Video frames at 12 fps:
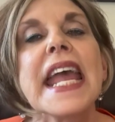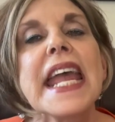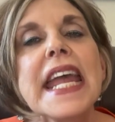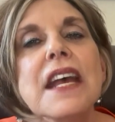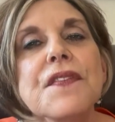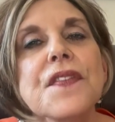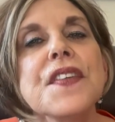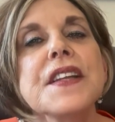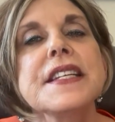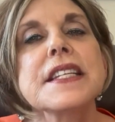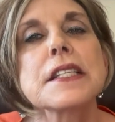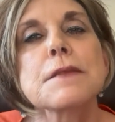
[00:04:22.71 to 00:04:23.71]
If the
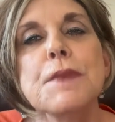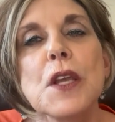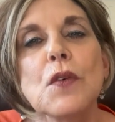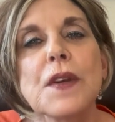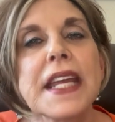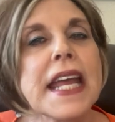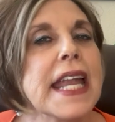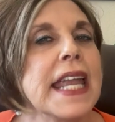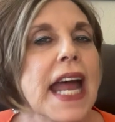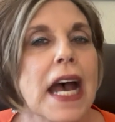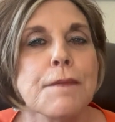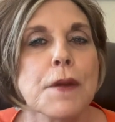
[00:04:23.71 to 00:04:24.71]
dispute
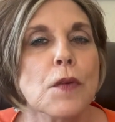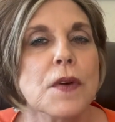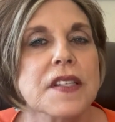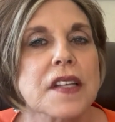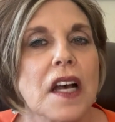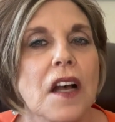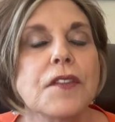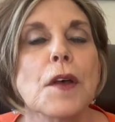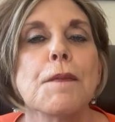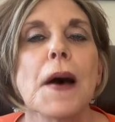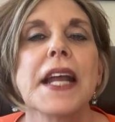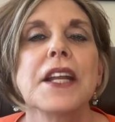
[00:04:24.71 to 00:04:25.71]
cannot be
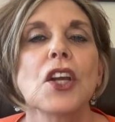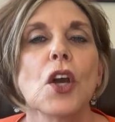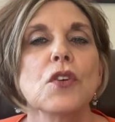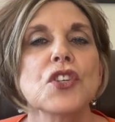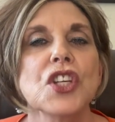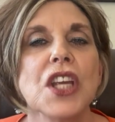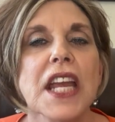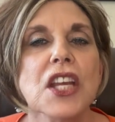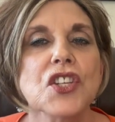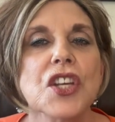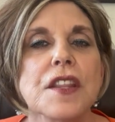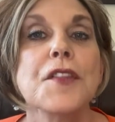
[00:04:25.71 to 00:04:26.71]
resolved by
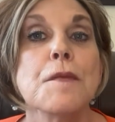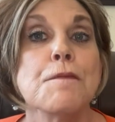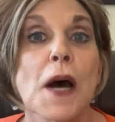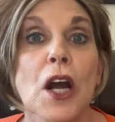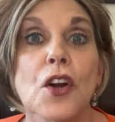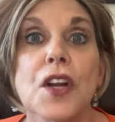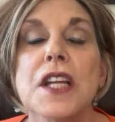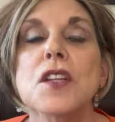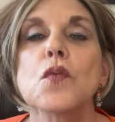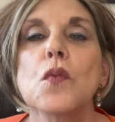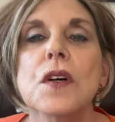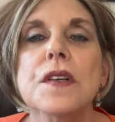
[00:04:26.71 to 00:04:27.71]
negotiation, the
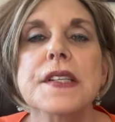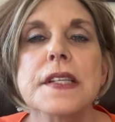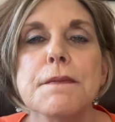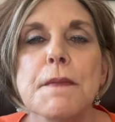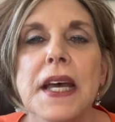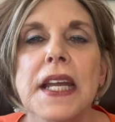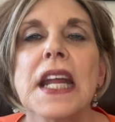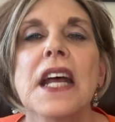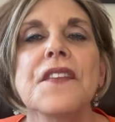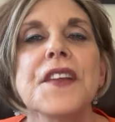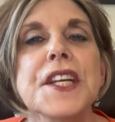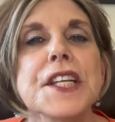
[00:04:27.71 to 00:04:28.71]
parties will submit
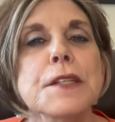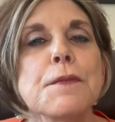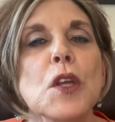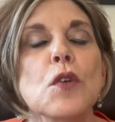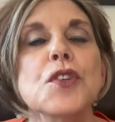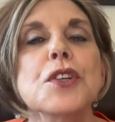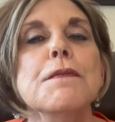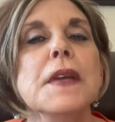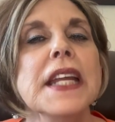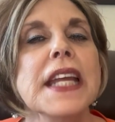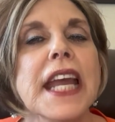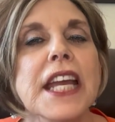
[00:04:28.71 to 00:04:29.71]
the dispute to
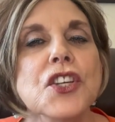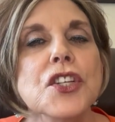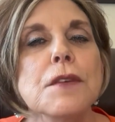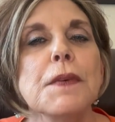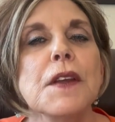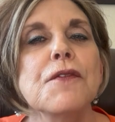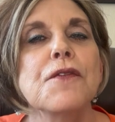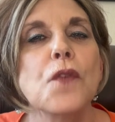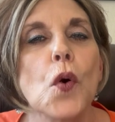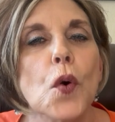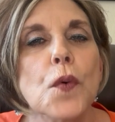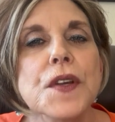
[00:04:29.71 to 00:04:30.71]
mediation
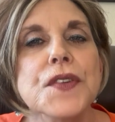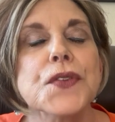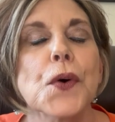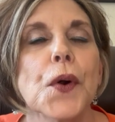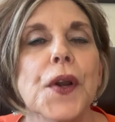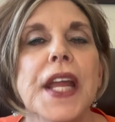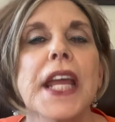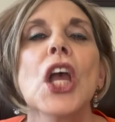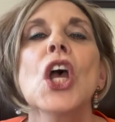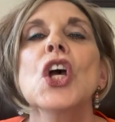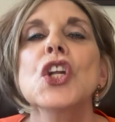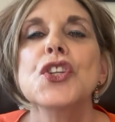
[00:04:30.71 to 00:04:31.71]
before resorting
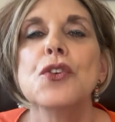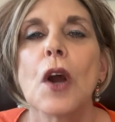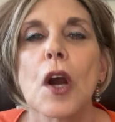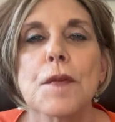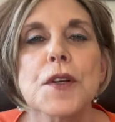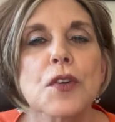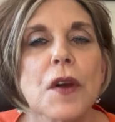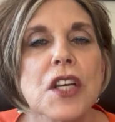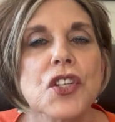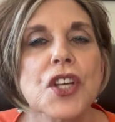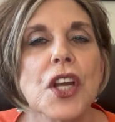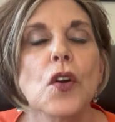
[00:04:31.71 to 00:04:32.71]
to
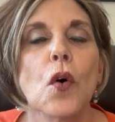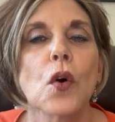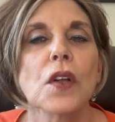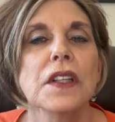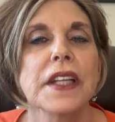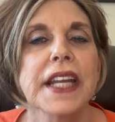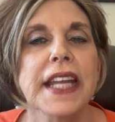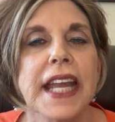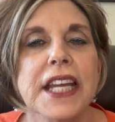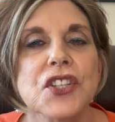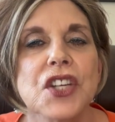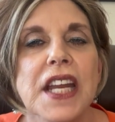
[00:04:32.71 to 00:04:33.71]
arbitration or
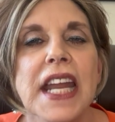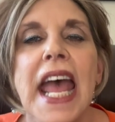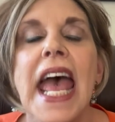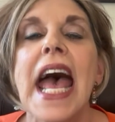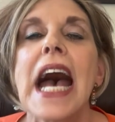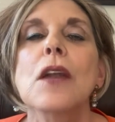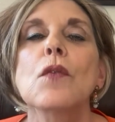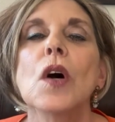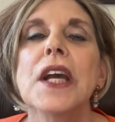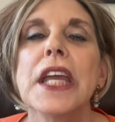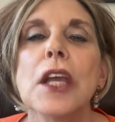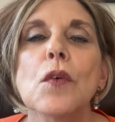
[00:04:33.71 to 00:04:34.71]
litigation and will
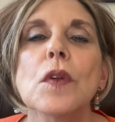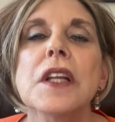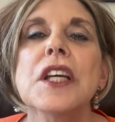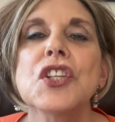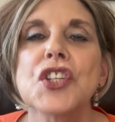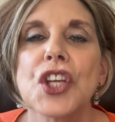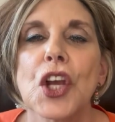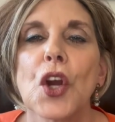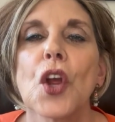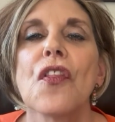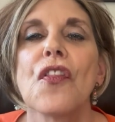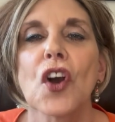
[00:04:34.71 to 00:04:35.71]
equally
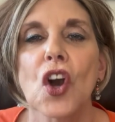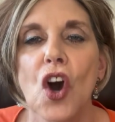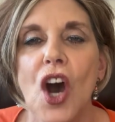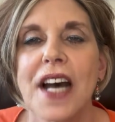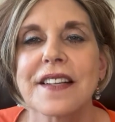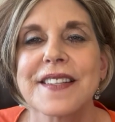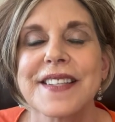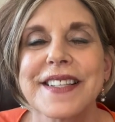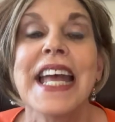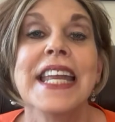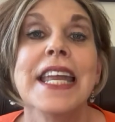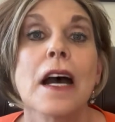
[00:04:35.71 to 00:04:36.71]
share the costs.
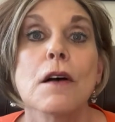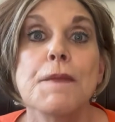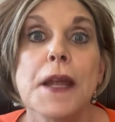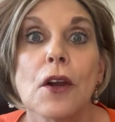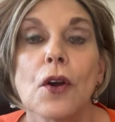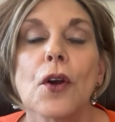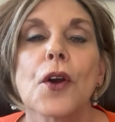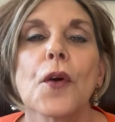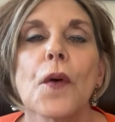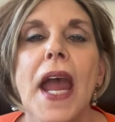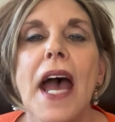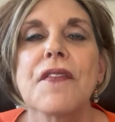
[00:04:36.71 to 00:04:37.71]
Now,
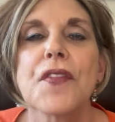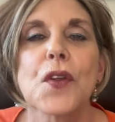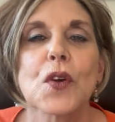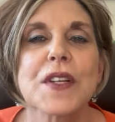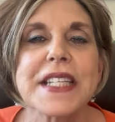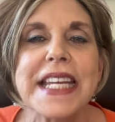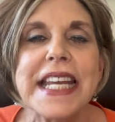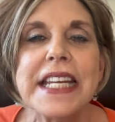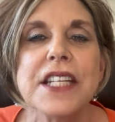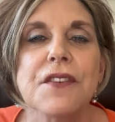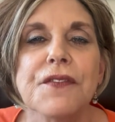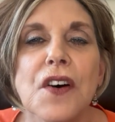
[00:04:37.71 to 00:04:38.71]
paragraph 13,
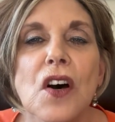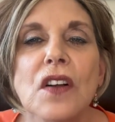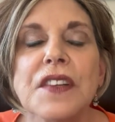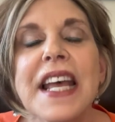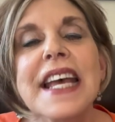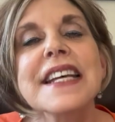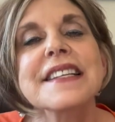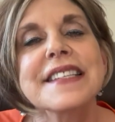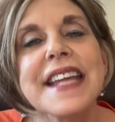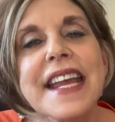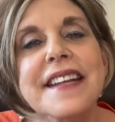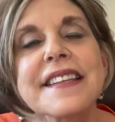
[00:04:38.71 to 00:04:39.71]
default,
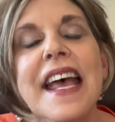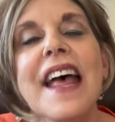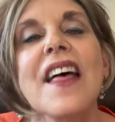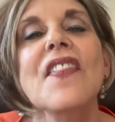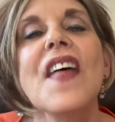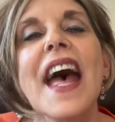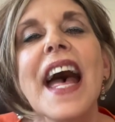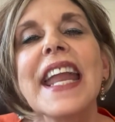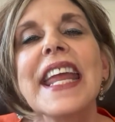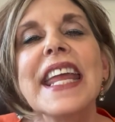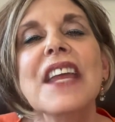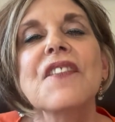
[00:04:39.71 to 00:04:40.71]
states
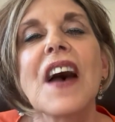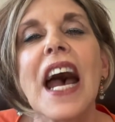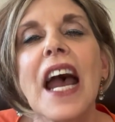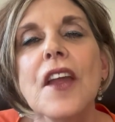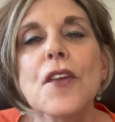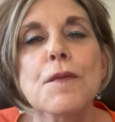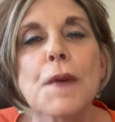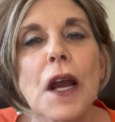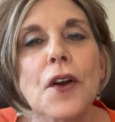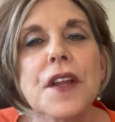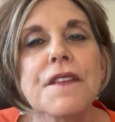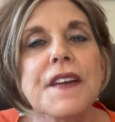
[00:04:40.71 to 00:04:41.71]
that if either
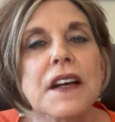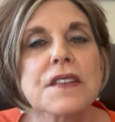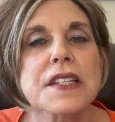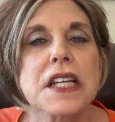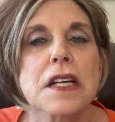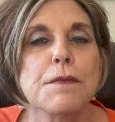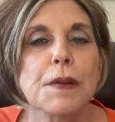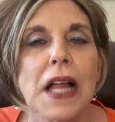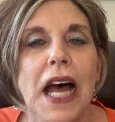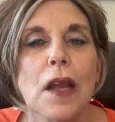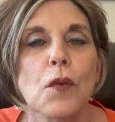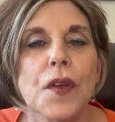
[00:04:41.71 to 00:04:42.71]
party fails to
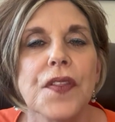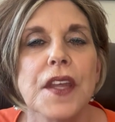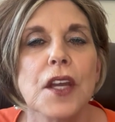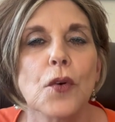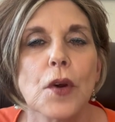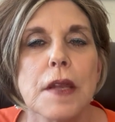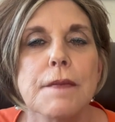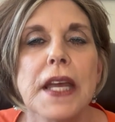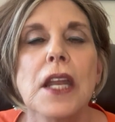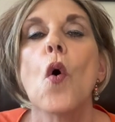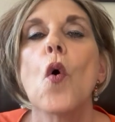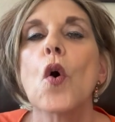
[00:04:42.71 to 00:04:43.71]
comply with the
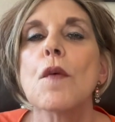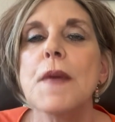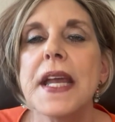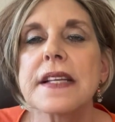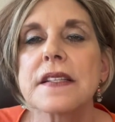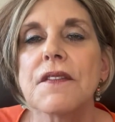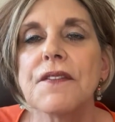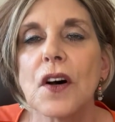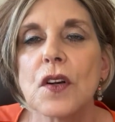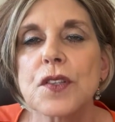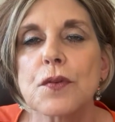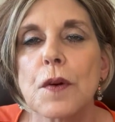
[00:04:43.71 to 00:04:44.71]
agreement or makes a
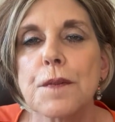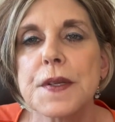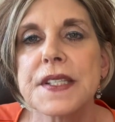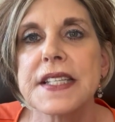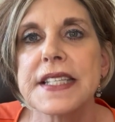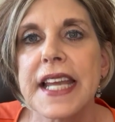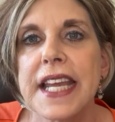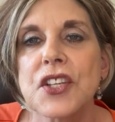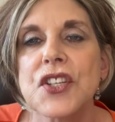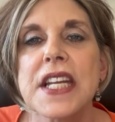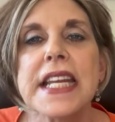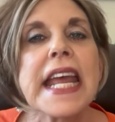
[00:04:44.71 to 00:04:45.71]
false
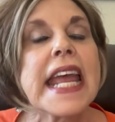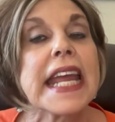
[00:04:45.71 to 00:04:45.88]
representation